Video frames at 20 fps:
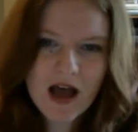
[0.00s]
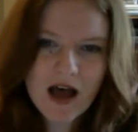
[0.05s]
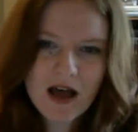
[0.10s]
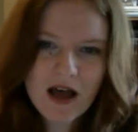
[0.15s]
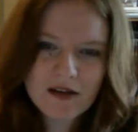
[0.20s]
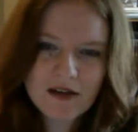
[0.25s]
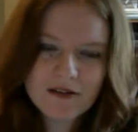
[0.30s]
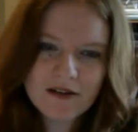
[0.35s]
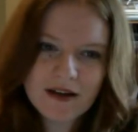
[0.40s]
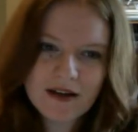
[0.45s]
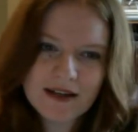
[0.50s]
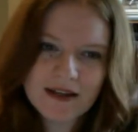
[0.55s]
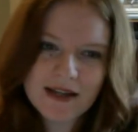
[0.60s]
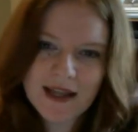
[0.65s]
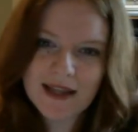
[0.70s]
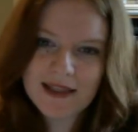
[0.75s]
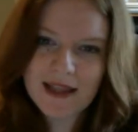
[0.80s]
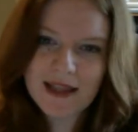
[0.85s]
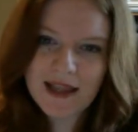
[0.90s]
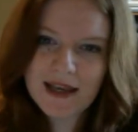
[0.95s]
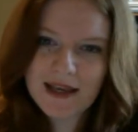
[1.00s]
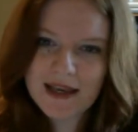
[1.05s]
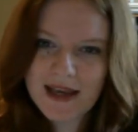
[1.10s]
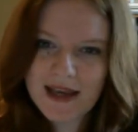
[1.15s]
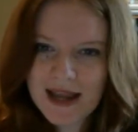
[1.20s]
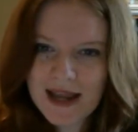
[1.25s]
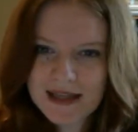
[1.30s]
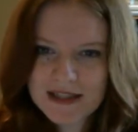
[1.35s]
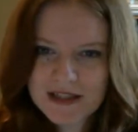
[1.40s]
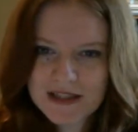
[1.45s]
Alright, and then
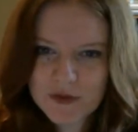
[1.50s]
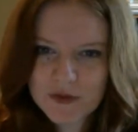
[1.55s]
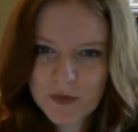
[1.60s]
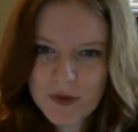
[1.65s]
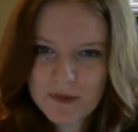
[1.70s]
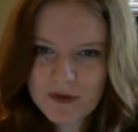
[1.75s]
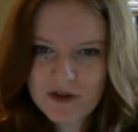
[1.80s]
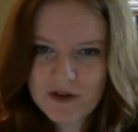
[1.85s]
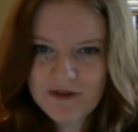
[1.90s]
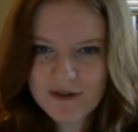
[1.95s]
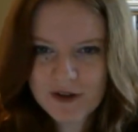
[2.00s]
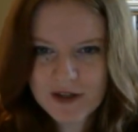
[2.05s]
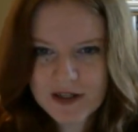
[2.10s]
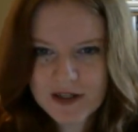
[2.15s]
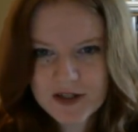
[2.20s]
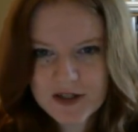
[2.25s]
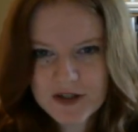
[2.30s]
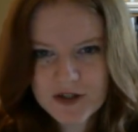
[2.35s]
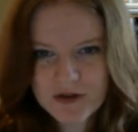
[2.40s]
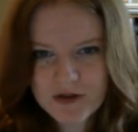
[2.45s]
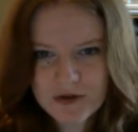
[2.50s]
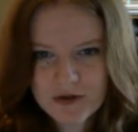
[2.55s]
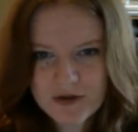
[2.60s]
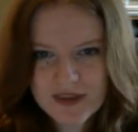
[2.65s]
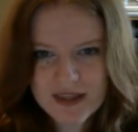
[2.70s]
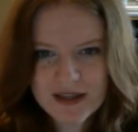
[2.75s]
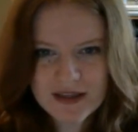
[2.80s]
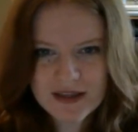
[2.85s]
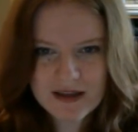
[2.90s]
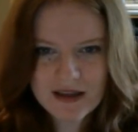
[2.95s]
next we move on to
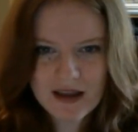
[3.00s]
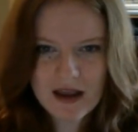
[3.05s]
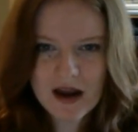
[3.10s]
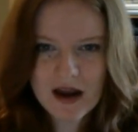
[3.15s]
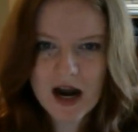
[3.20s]
the